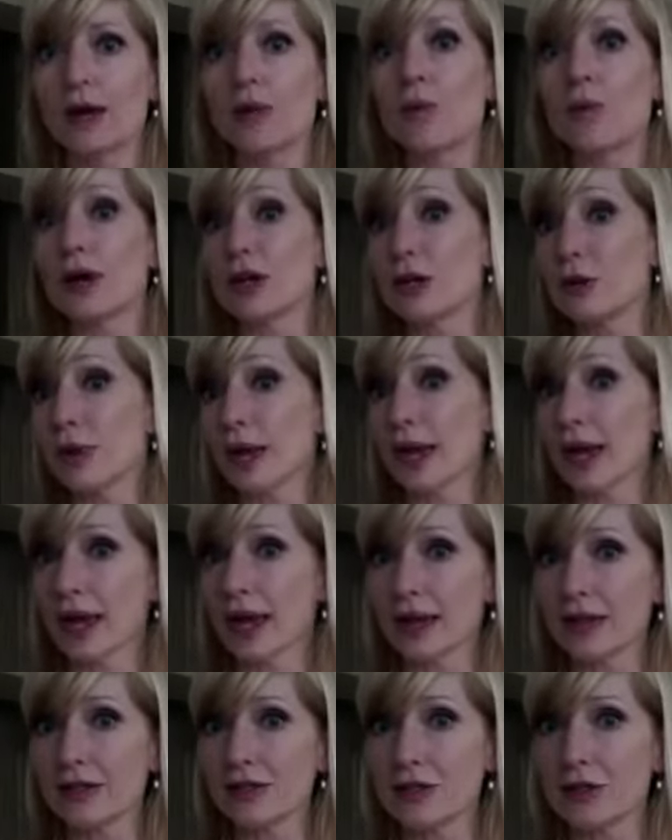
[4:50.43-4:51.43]
what you
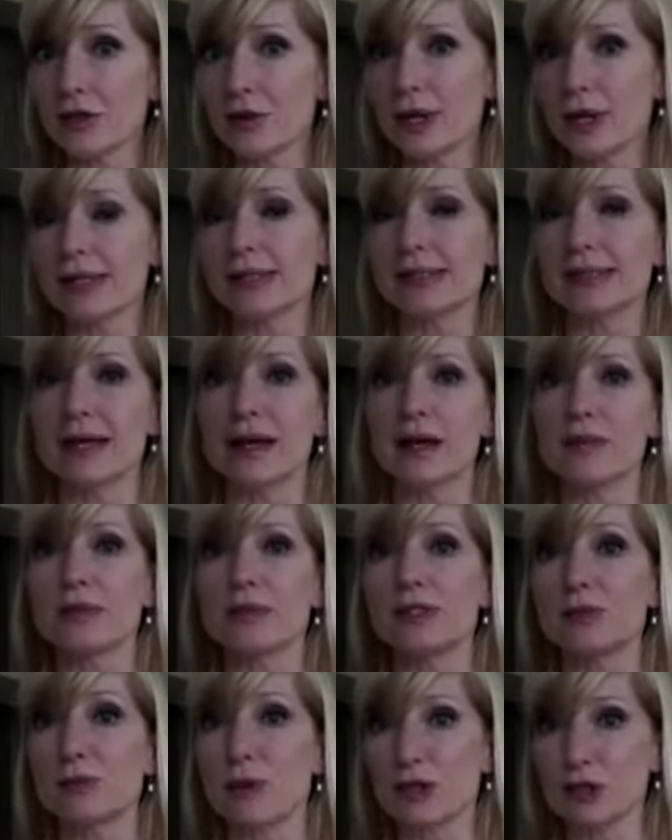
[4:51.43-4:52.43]
can do is set up a
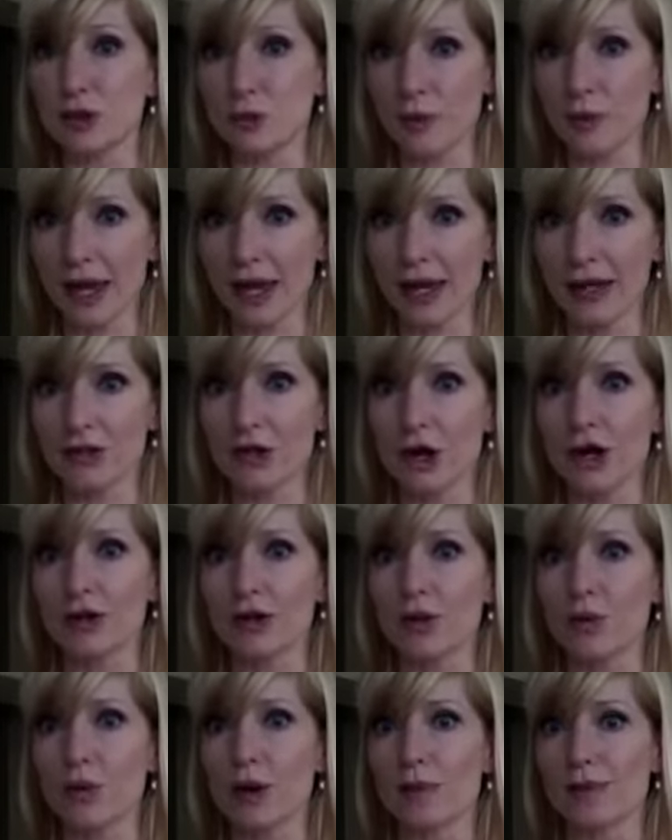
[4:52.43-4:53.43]
special page on
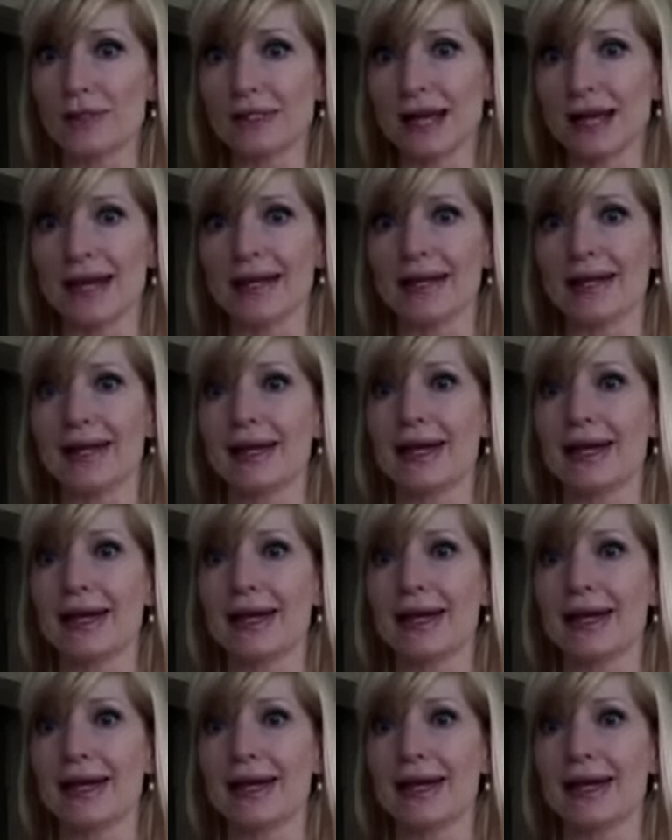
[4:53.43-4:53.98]
your website.